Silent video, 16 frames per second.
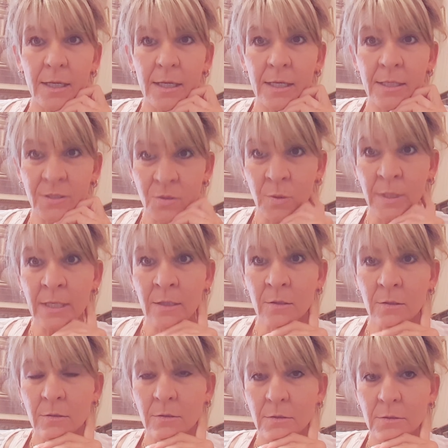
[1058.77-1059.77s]
is
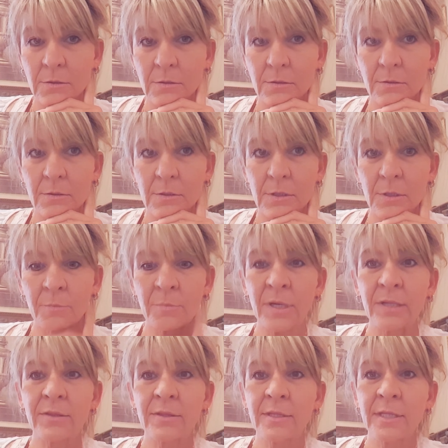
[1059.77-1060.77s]
real,
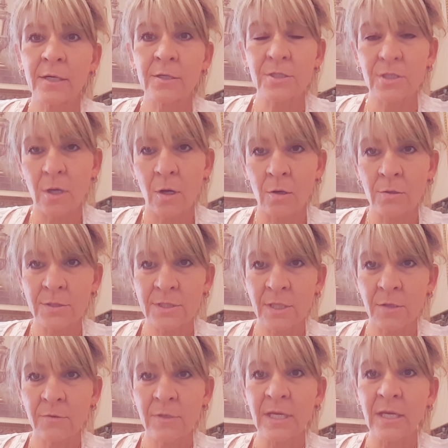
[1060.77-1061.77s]
but there's
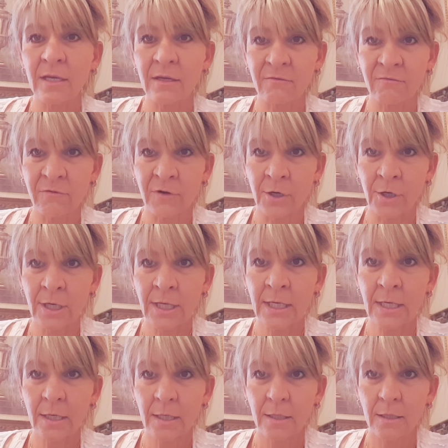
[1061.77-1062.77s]
also the
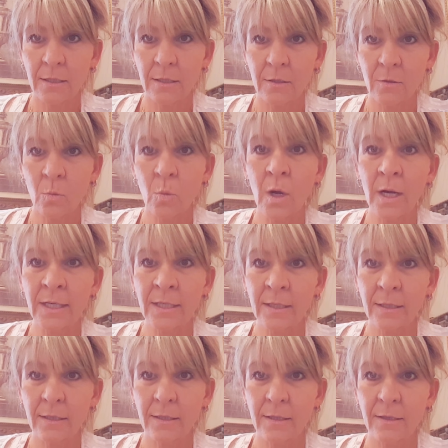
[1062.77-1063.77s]
inverted one
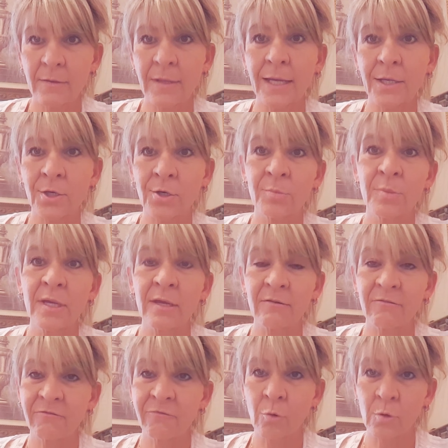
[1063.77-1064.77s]
that you're being
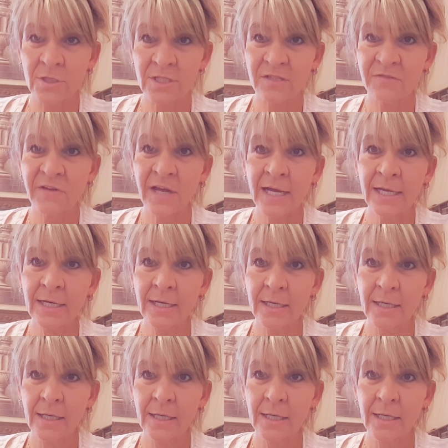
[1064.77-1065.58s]
force fed,